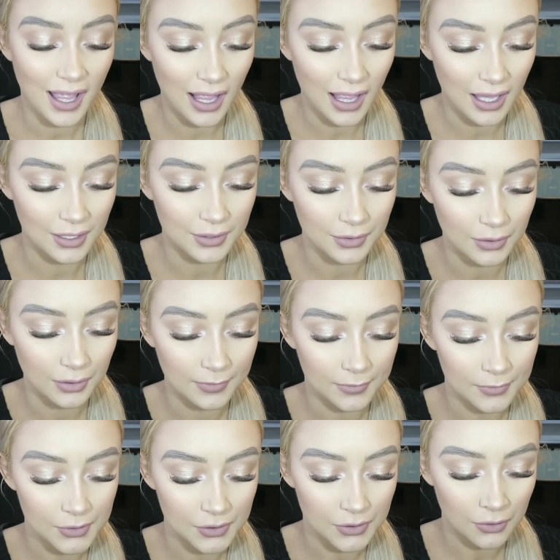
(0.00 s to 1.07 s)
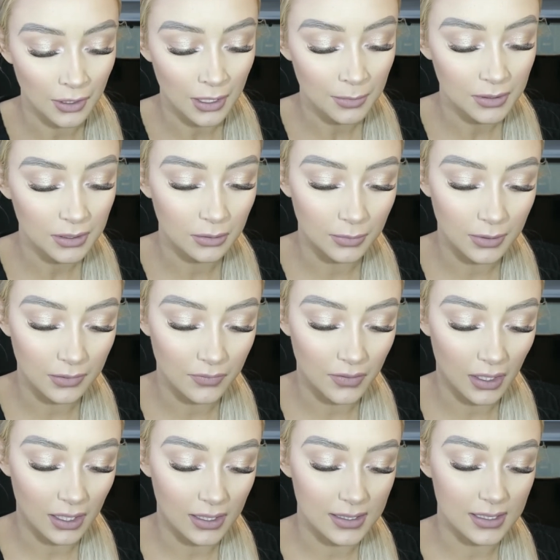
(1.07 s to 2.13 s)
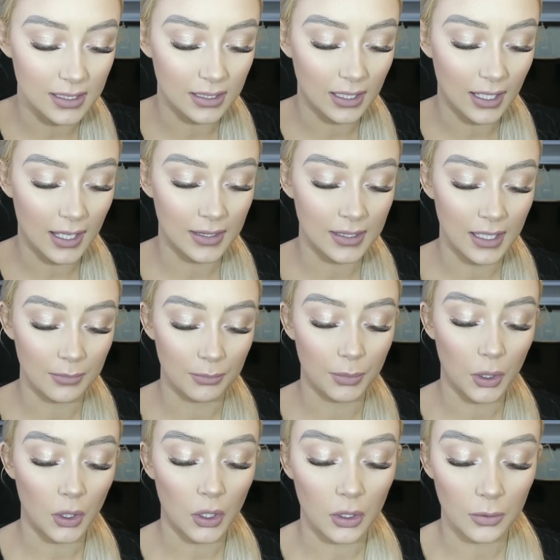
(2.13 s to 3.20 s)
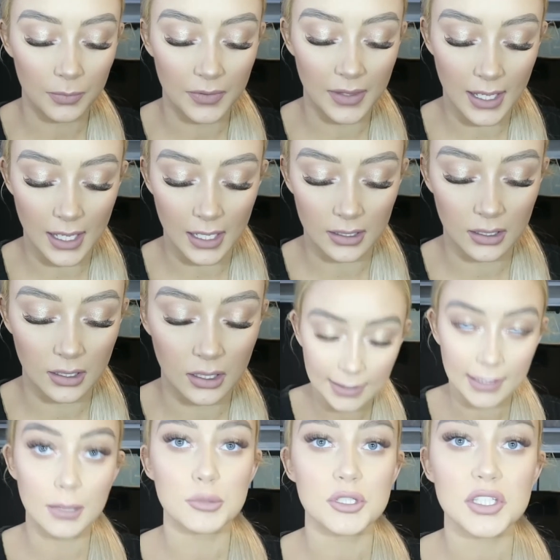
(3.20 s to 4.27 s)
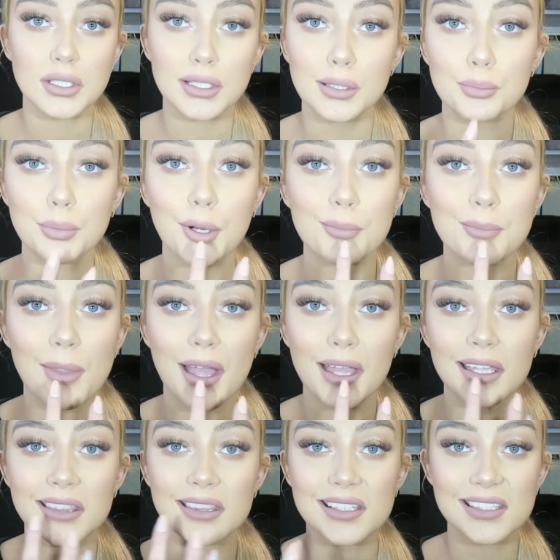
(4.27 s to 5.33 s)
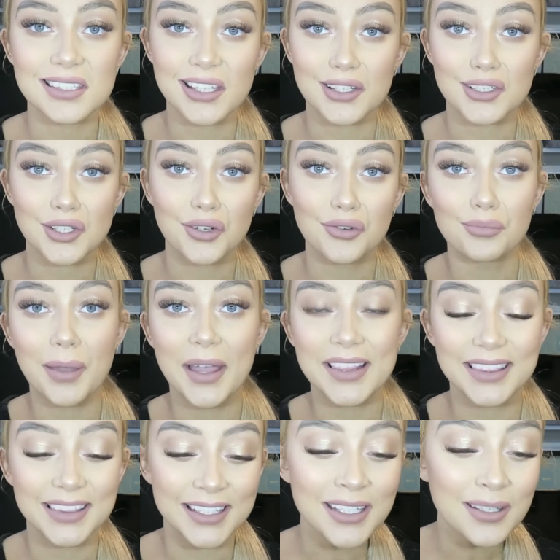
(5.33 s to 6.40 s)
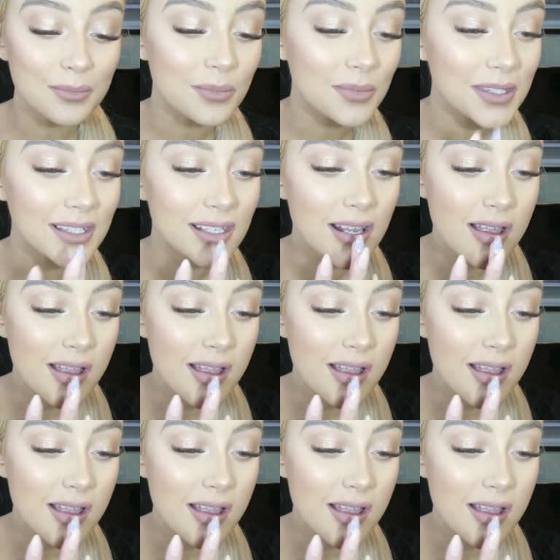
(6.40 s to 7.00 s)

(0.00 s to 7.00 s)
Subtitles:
and just grab a little bit of the concealer and then pop that, and I'm just going to pop that in the center of my lips.